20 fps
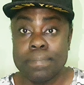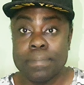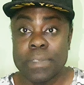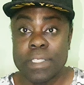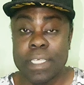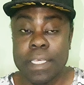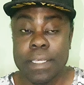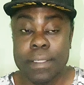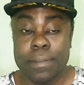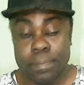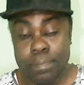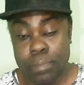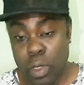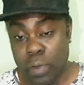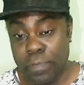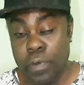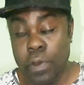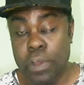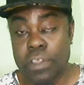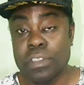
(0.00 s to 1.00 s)
See?
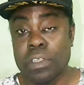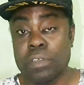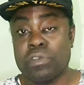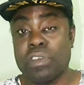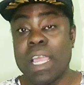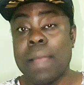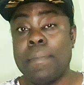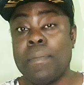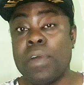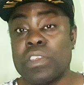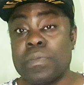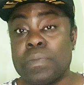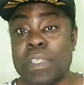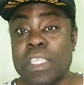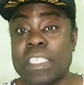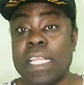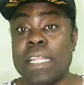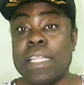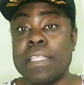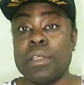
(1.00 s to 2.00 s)
But viewers and subscribers,
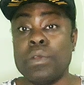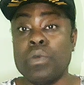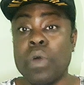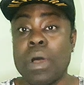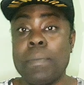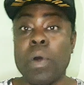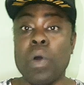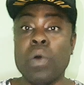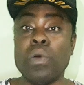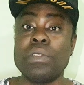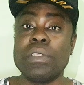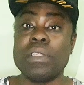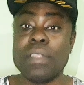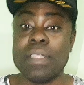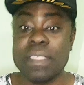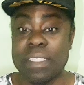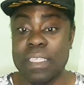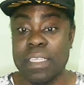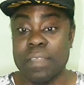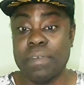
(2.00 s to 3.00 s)
just a little know about
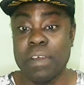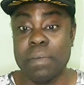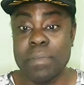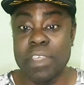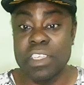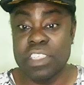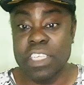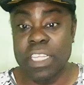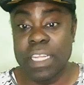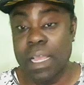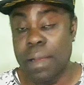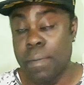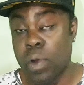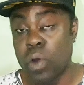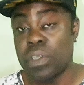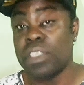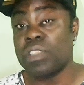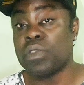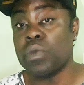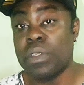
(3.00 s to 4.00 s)
this information,
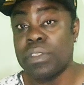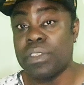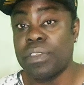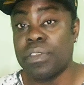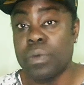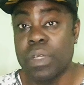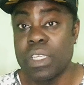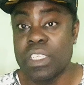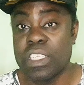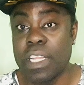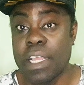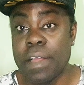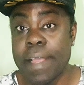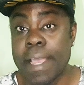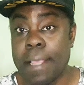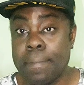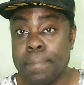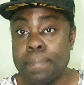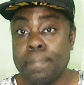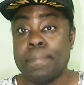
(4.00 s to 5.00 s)
about this whole situation,
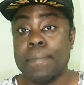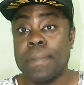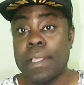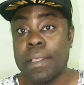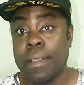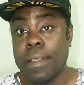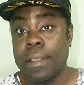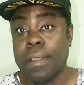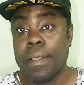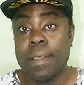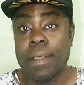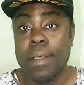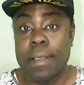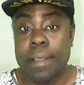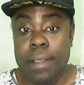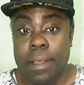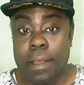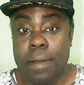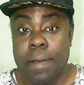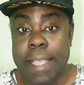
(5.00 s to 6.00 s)
alright?
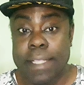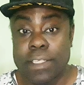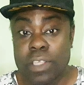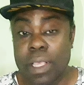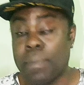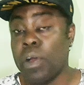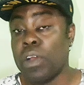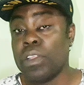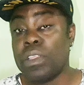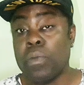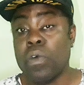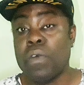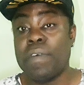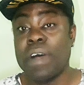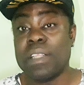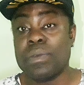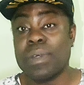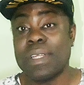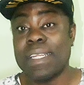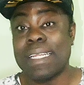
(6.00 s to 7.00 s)
Alright, so I'm going to move
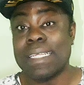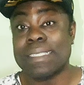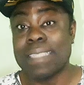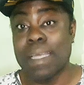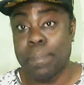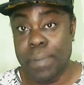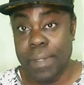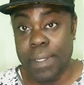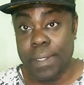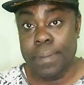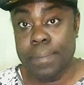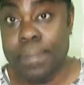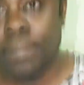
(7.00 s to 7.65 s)
on to another topic.